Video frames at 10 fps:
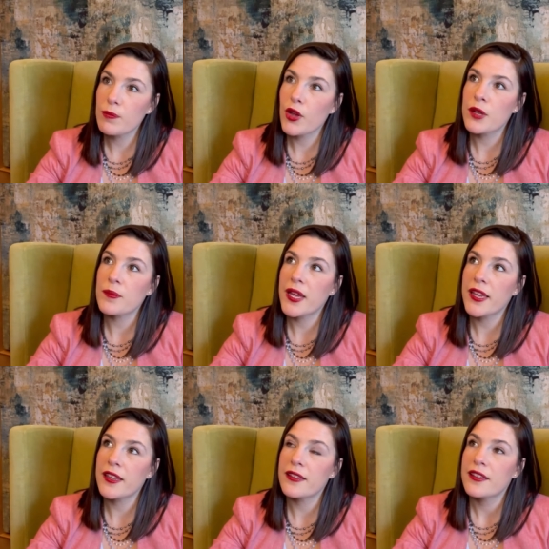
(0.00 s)
on
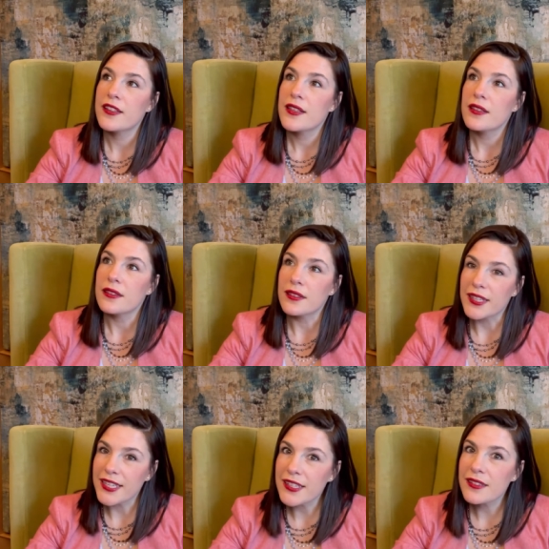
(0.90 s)
my
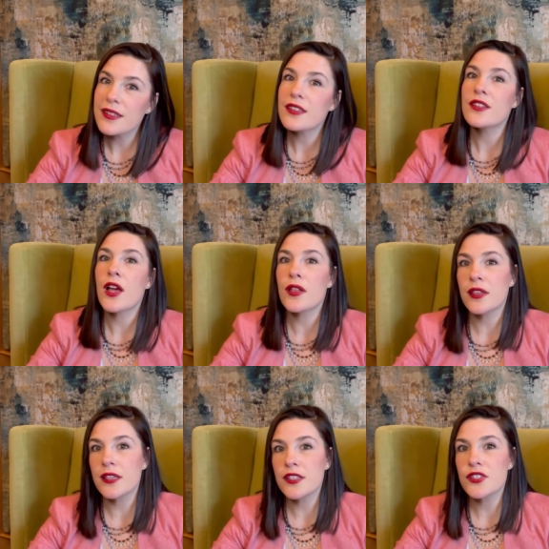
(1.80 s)
lean
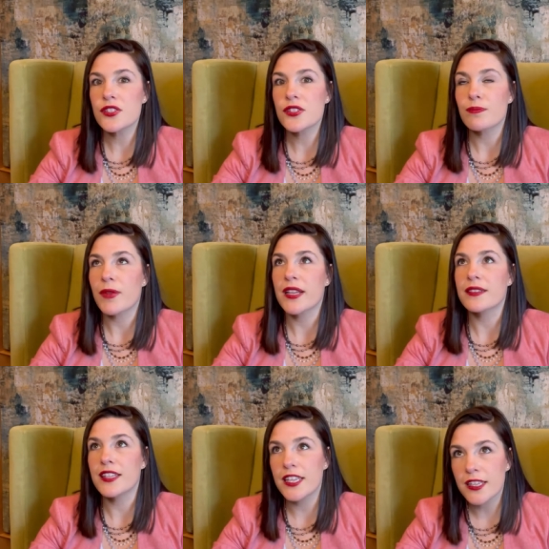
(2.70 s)
knowledge, my
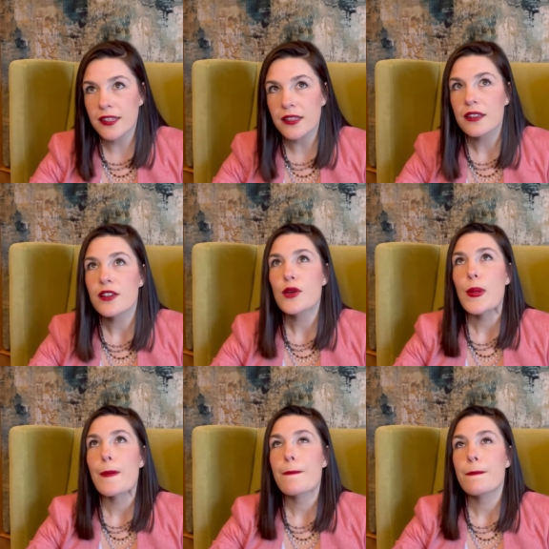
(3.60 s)
lead
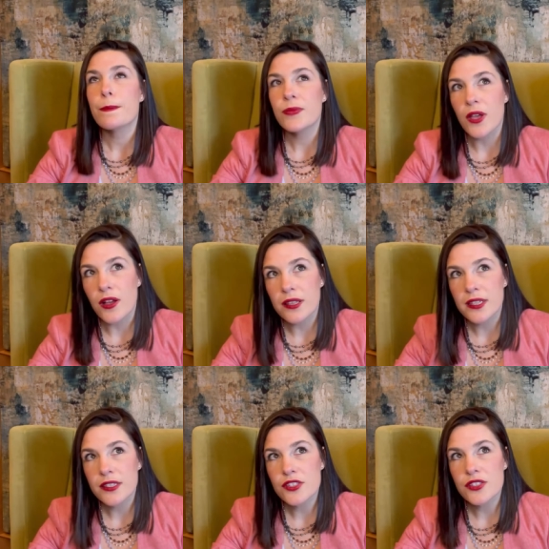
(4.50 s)

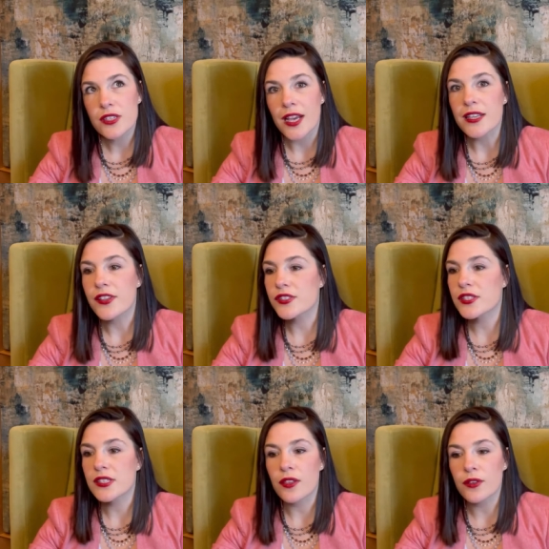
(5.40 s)
knowledge. Uh, there's
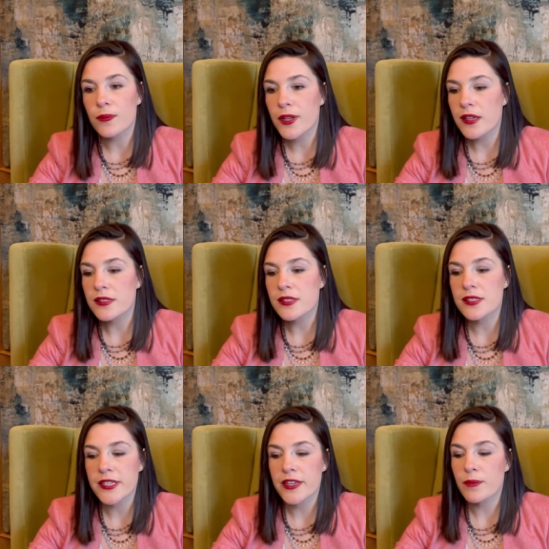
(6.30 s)
just a little bit on
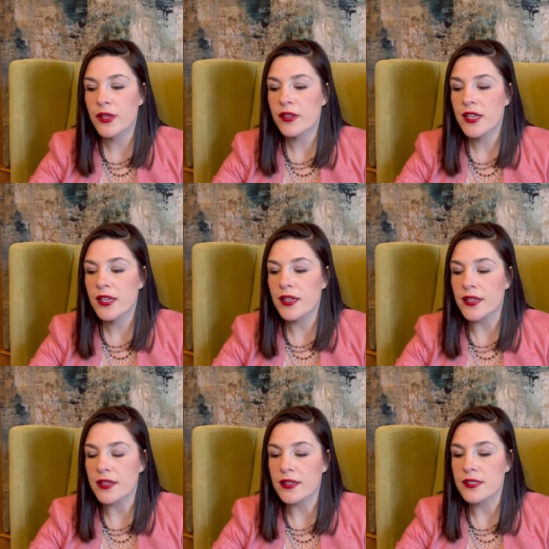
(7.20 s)
sustainability
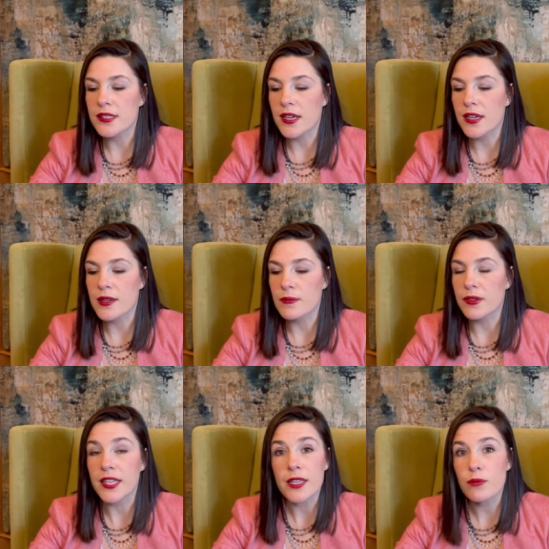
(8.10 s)
and um,
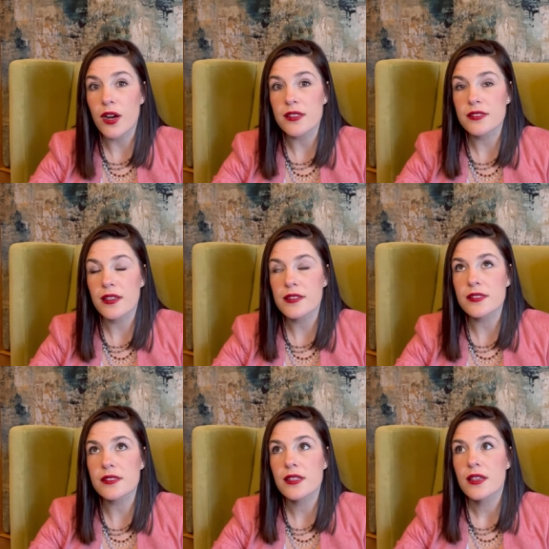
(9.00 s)
lean process,
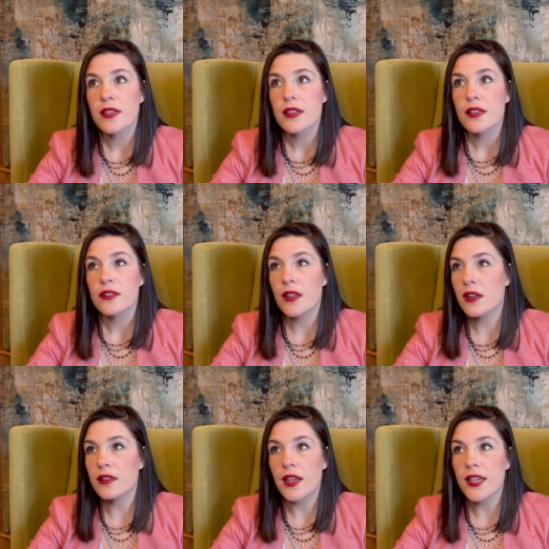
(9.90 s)
not a
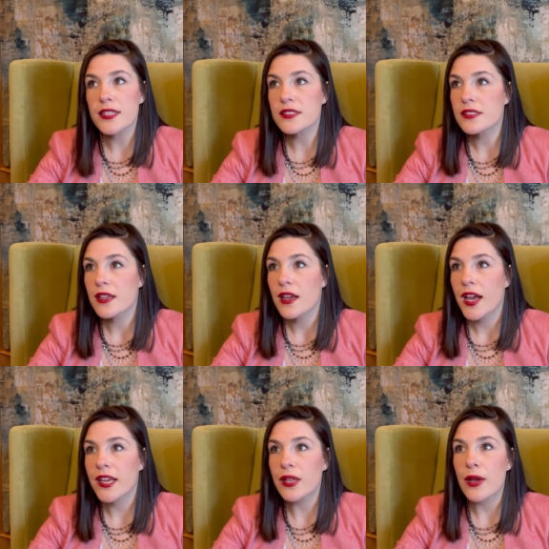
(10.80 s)
lot.
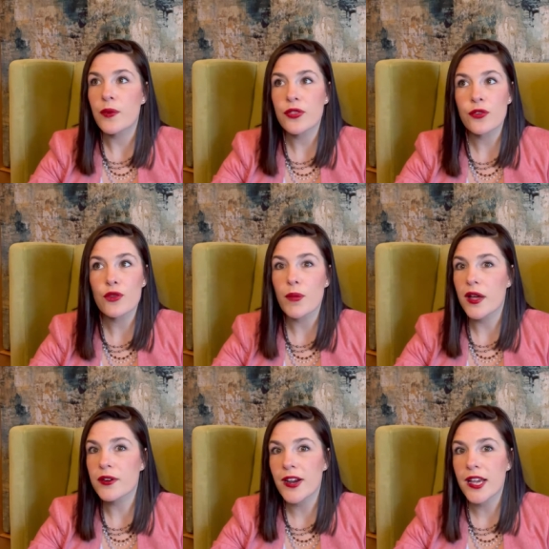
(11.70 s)
I, I went through the
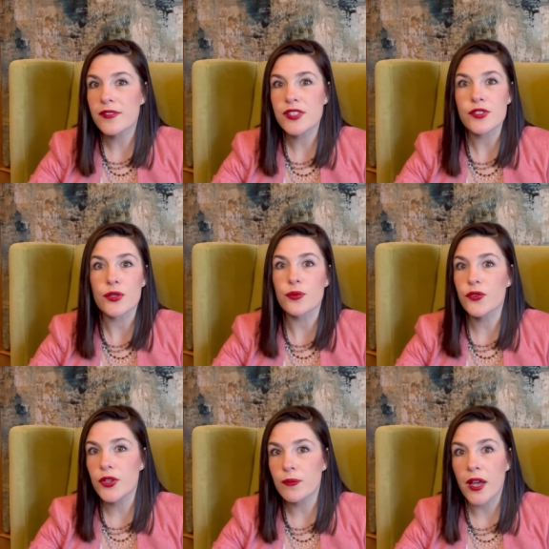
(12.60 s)
monographs. There's a
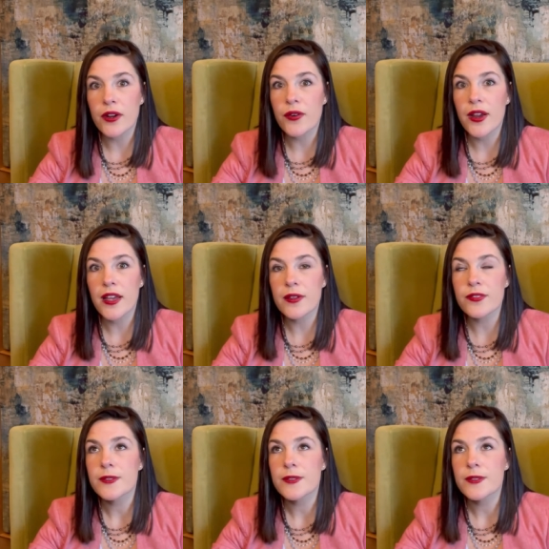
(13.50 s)
roofing monograph,